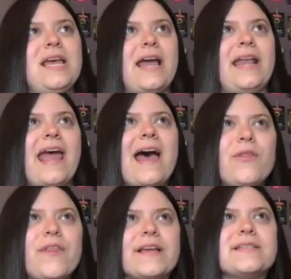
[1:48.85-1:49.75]
kind of how
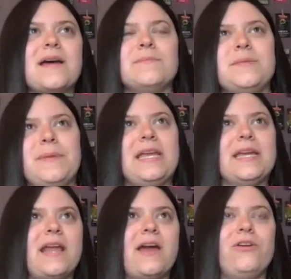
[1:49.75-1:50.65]
things come to be
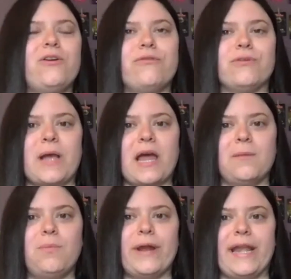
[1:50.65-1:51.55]
and how you go from kind
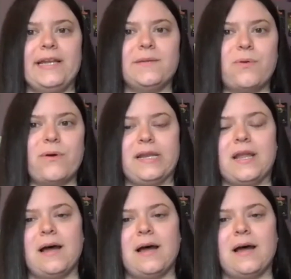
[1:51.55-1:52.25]
of point A to point